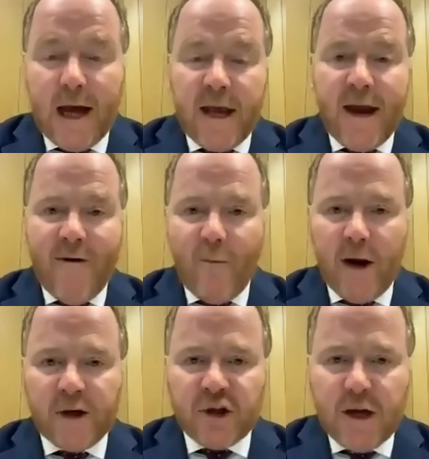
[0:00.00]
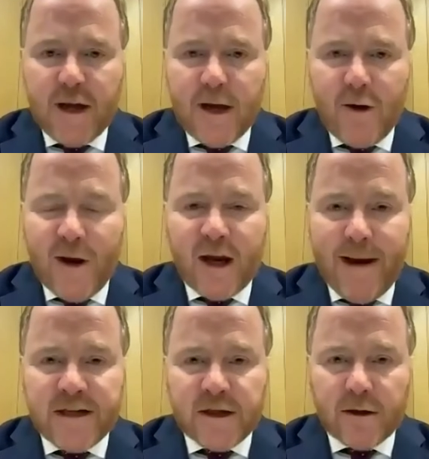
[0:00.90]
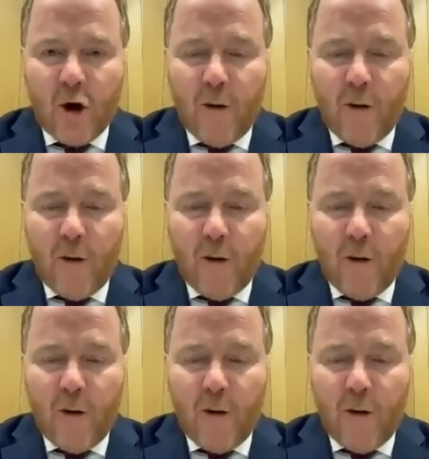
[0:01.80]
a year in which we commit at